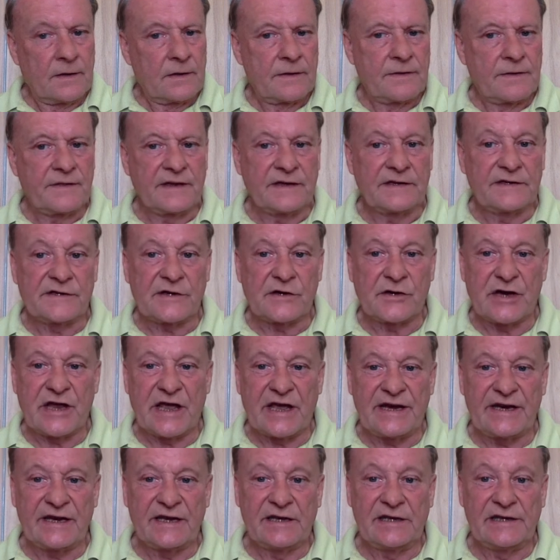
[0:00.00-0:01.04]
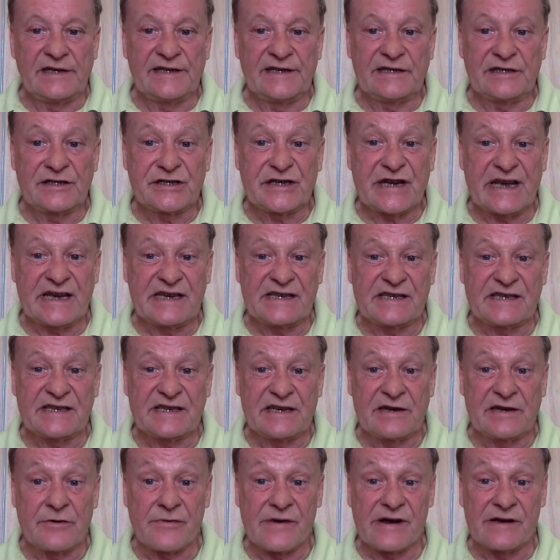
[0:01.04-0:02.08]
Things are getting a little
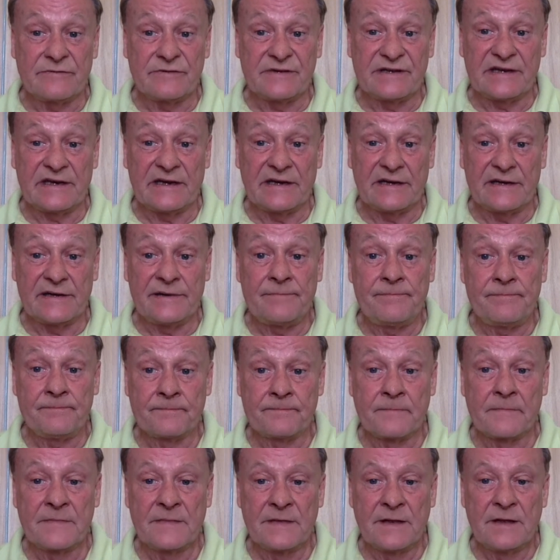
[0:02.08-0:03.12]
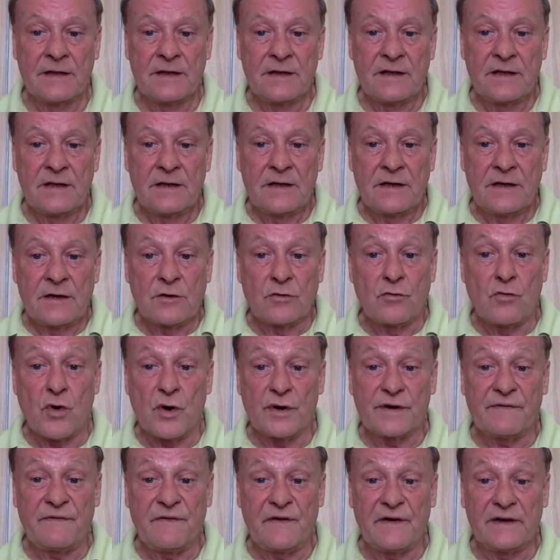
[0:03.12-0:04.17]
tasty around here.
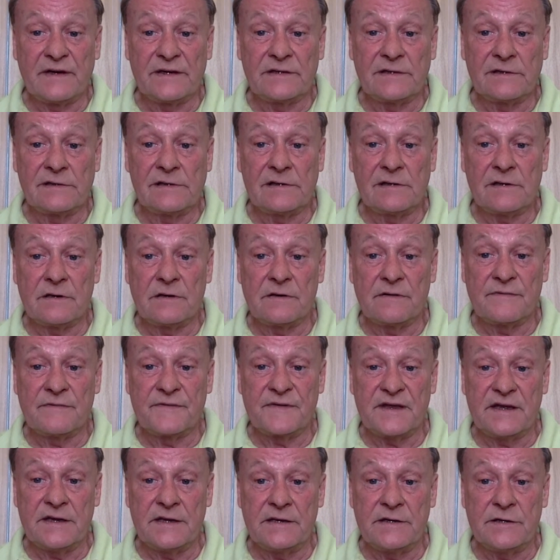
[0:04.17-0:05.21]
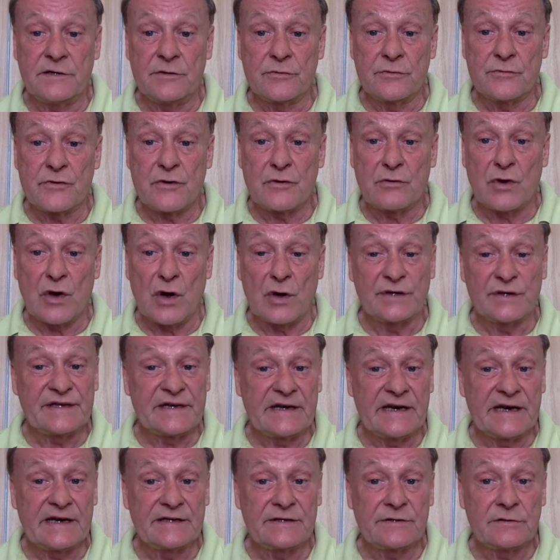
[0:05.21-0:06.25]
Quarter-final of the Euro
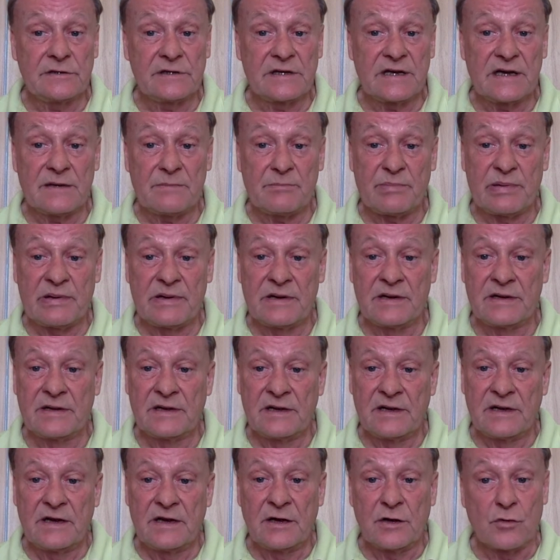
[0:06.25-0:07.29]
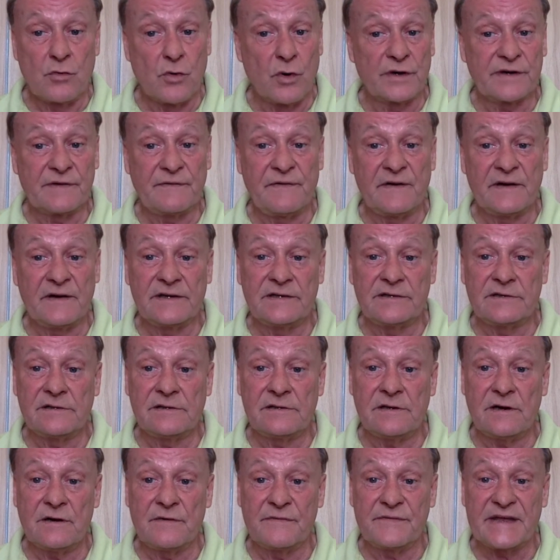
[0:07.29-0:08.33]
Continental Cup,
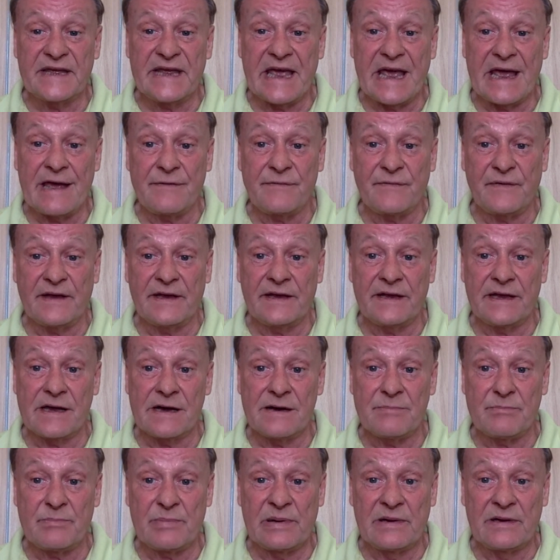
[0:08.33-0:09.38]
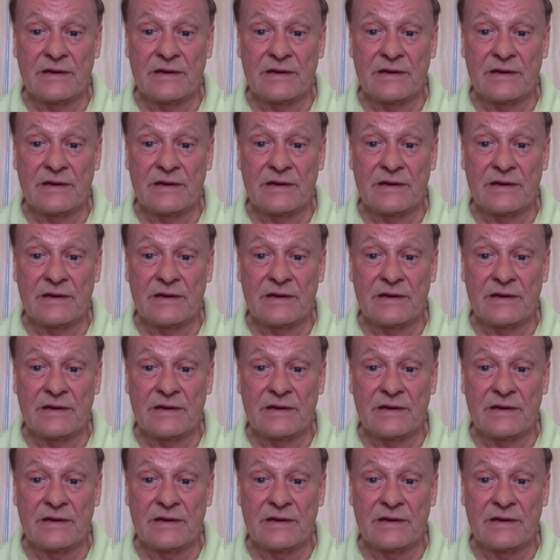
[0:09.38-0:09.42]
quarter-final of the FA Cup,